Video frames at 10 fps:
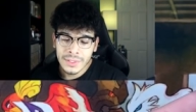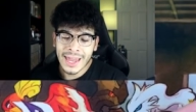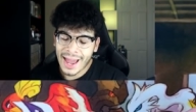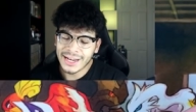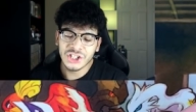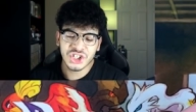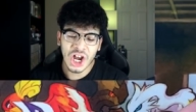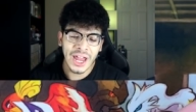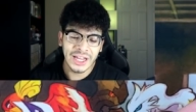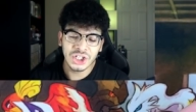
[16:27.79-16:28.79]
Can it
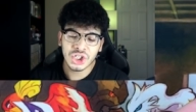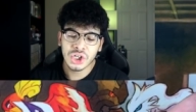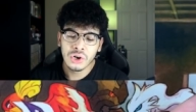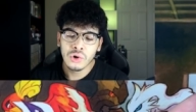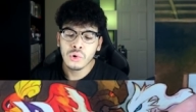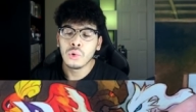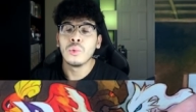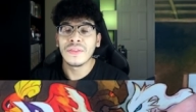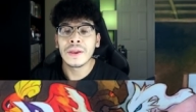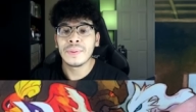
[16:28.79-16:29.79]
change
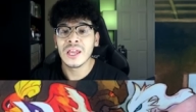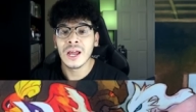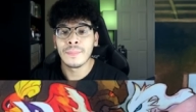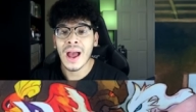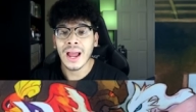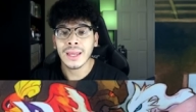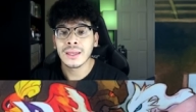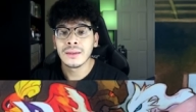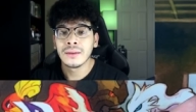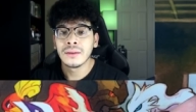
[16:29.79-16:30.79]
with the Pika
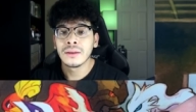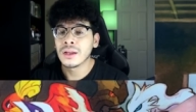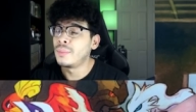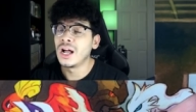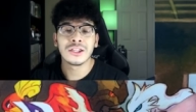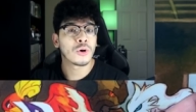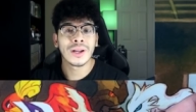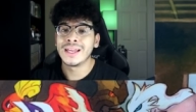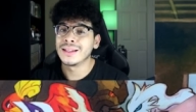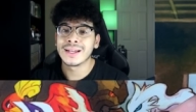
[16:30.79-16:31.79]
Pack? Come on,
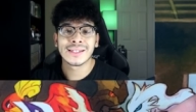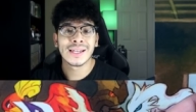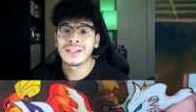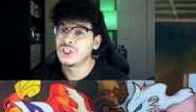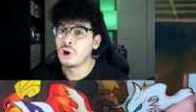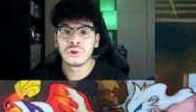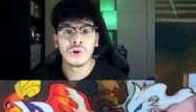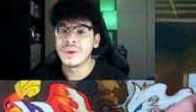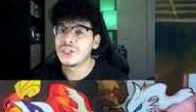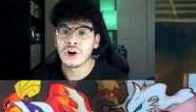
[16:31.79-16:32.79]
Lord Helix. Don't
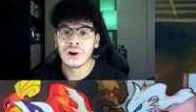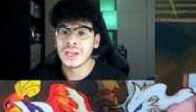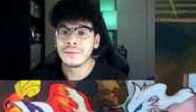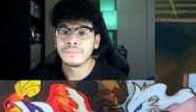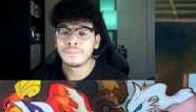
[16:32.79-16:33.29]
do me dirty.